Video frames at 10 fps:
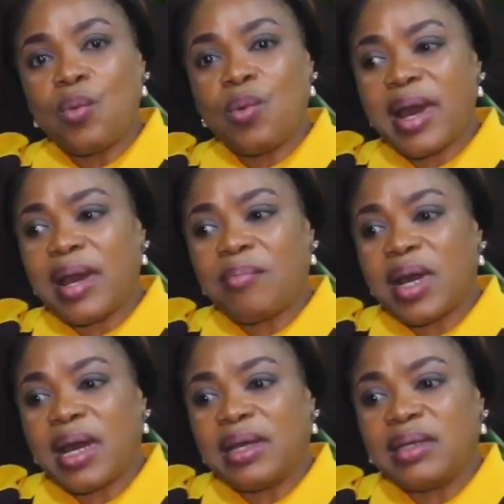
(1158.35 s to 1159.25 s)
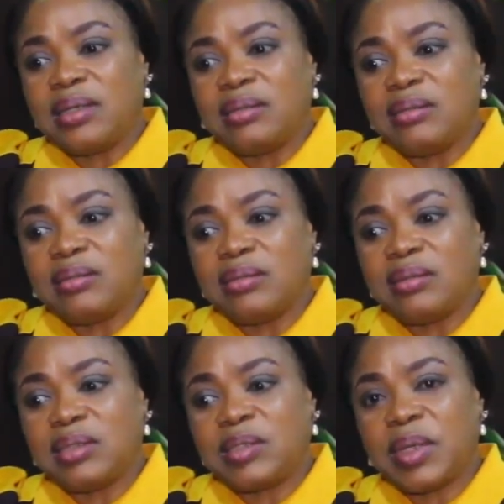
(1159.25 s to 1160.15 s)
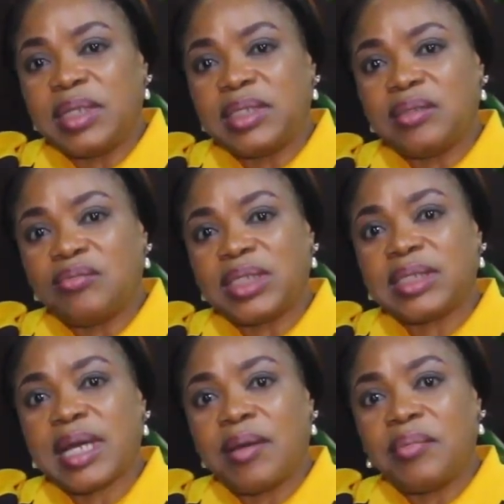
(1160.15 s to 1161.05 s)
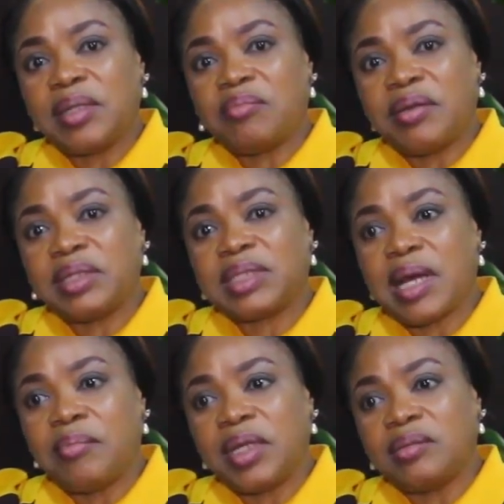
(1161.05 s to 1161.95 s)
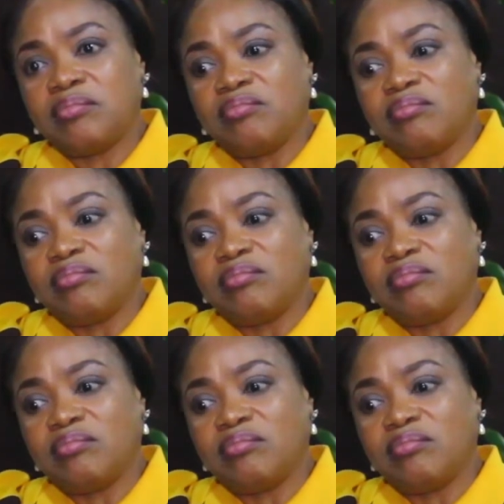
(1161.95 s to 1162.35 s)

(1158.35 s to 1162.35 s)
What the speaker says: Why am I spending my retirement